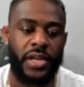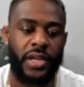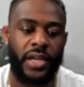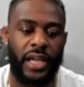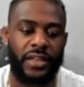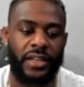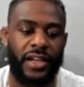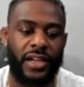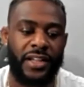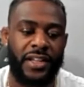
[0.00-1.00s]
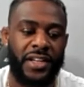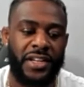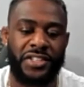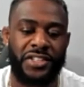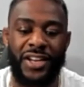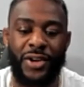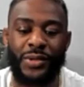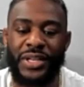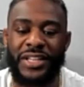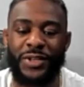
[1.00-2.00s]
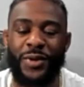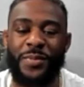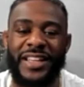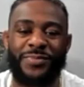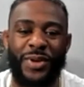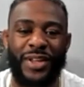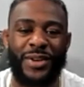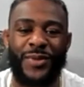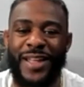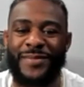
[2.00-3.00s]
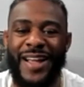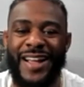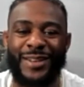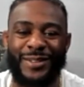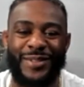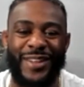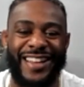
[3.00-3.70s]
And uh, Jake knows what he's doing, man. He's picking the right matchups, man.